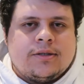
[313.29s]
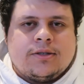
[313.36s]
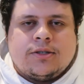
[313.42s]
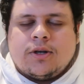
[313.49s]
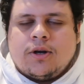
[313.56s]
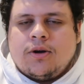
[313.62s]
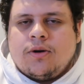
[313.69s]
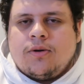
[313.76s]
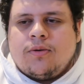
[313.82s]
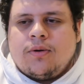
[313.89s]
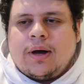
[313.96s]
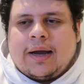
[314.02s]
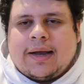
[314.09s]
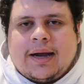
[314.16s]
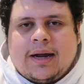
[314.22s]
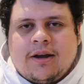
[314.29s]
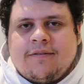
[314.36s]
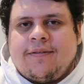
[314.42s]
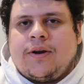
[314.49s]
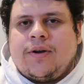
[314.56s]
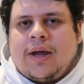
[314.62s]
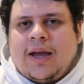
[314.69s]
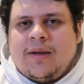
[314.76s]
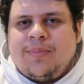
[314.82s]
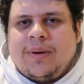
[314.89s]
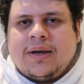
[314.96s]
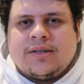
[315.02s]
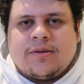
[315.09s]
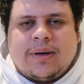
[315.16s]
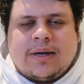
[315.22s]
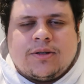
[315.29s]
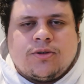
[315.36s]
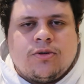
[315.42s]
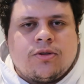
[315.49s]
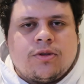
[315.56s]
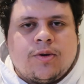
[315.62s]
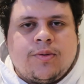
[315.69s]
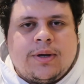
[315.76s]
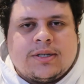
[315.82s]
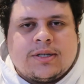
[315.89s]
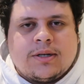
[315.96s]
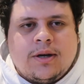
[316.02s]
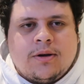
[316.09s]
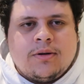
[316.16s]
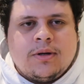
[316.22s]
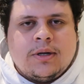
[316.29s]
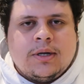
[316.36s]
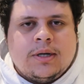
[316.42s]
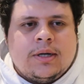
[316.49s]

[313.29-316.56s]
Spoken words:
so I kind of found Apex about 2 or 3 weeks ago.